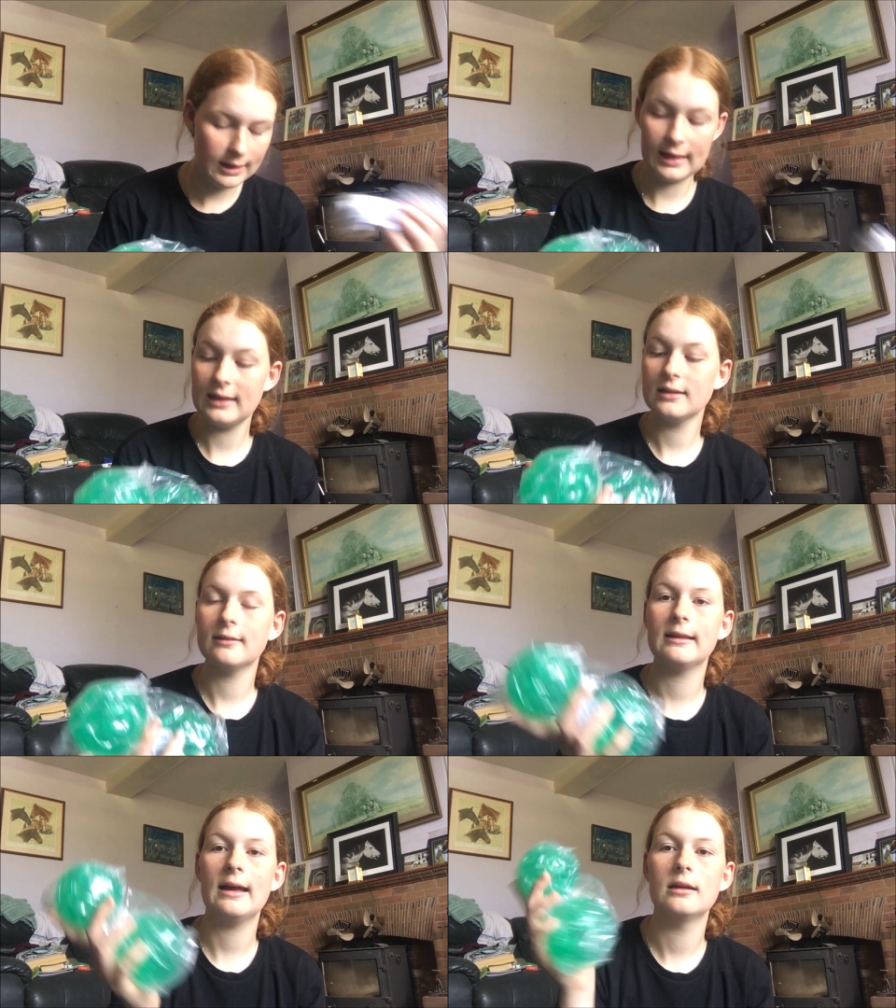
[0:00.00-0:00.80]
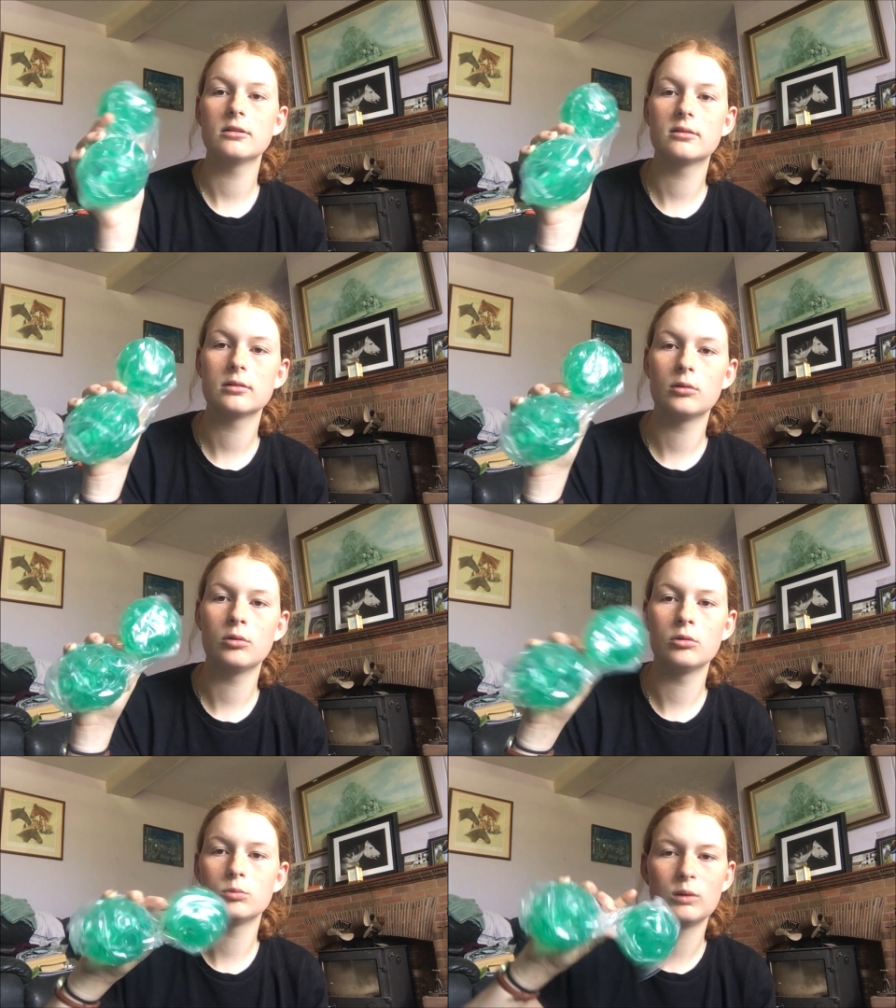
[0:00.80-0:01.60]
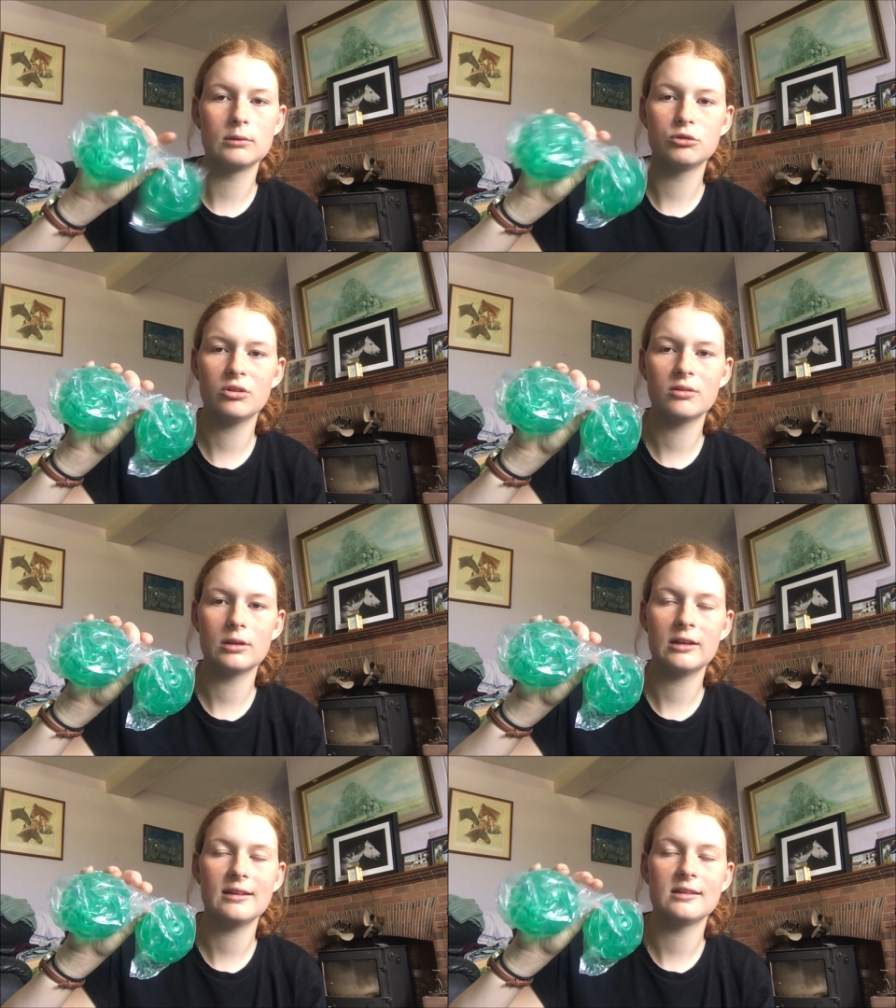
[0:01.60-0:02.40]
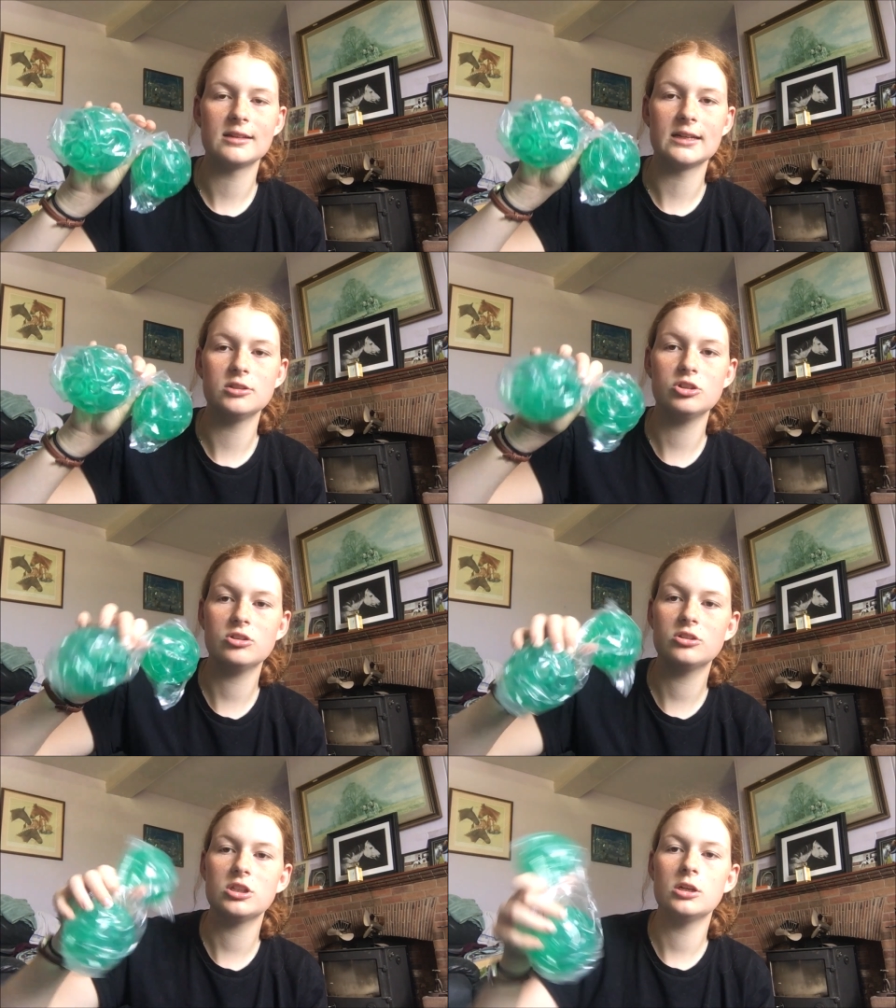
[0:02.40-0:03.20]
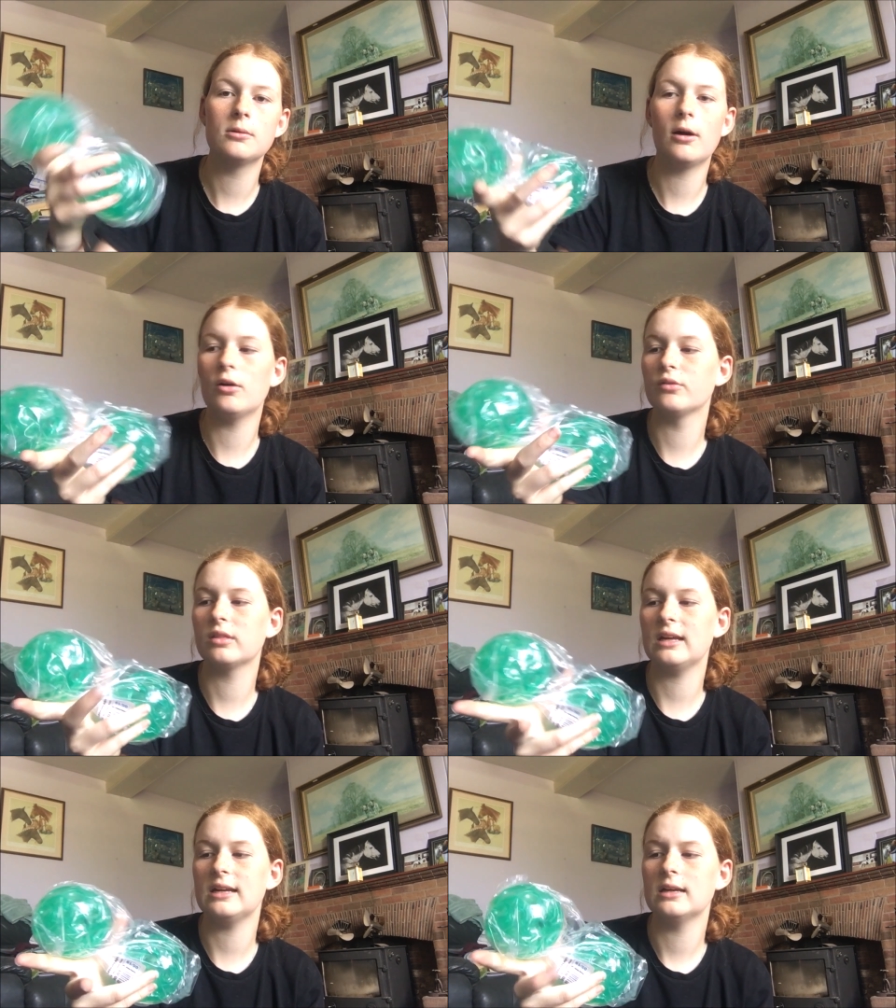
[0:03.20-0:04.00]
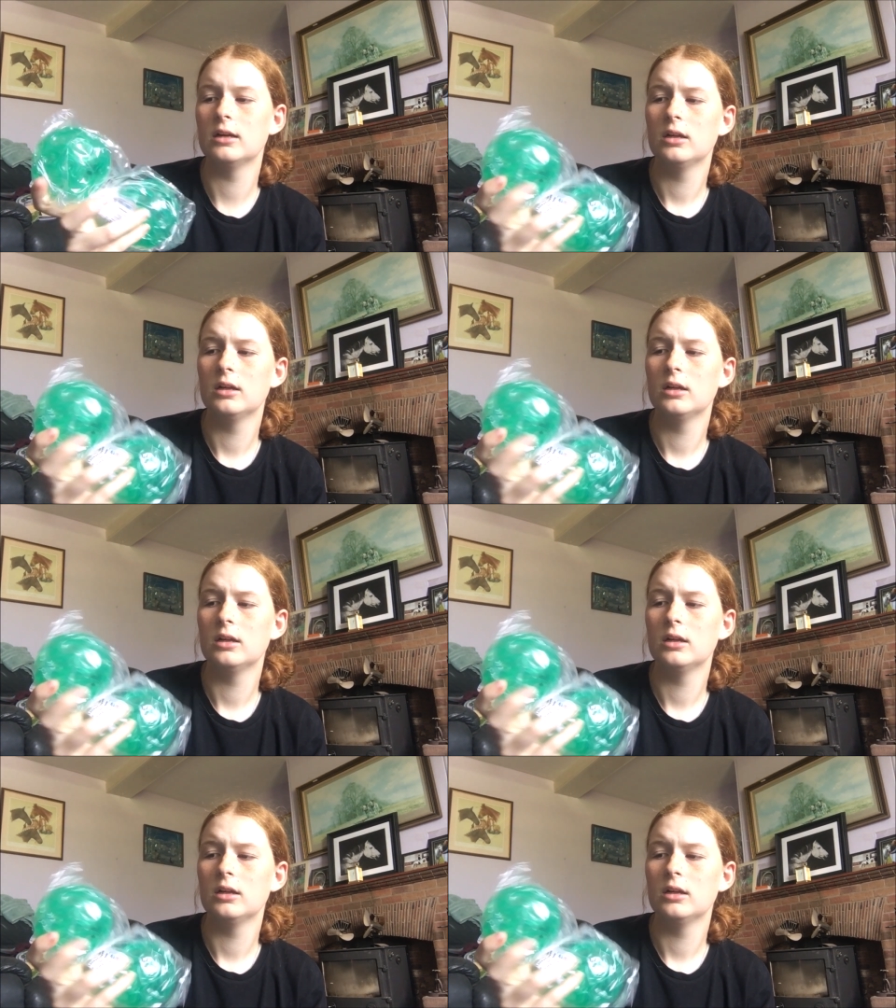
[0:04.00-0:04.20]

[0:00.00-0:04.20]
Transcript: a set or like just I say set, just two of the